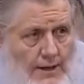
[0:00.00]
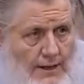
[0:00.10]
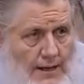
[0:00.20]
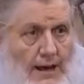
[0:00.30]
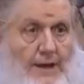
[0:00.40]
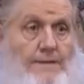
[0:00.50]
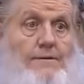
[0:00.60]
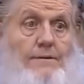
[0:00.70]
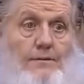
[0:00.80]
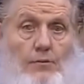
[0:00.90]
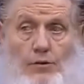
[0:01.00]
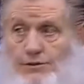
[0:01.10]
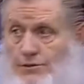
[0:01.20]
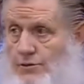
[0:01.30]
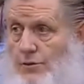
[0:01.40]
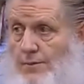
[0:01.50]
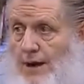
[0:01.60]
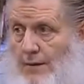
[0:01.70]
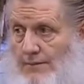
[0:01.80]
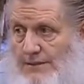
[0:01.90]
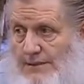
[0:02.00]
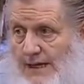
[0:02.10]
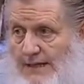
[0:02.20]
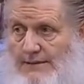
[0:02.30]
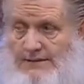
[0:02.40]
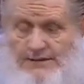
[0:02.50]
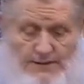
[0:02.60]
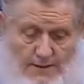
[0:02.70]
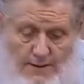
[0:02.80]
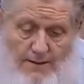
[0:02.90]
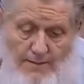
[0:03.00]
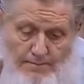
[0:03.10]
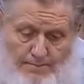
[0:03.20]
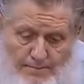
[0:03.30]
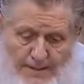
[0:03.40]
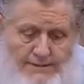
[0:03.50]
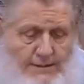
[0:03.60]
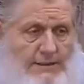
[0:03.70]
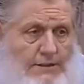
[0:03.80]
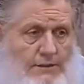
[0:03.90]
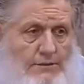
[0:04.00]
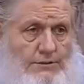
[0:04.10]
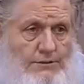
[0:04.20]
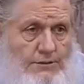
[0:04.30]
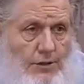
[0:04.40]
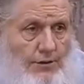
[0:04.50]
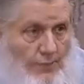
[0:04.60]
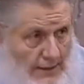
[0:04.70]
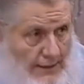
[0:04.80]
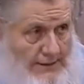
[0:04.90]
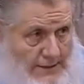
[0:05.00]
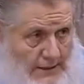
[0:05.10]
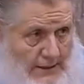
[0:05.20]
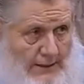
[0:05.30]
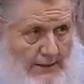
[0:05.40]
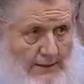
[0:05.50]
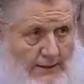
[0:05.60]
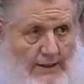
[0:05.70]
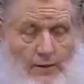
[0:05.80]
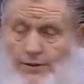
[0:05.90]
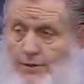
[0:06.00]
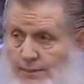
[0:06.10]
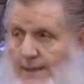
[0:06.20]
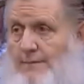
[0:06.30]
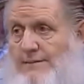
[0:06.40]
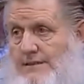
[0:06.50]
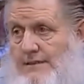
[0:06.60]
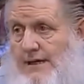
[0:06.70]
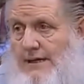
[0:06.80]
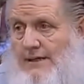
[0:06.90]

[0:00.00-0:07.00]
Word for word: and what to do about our mistakes. Best thing to do is to know there really is a law. And when you make a mistake,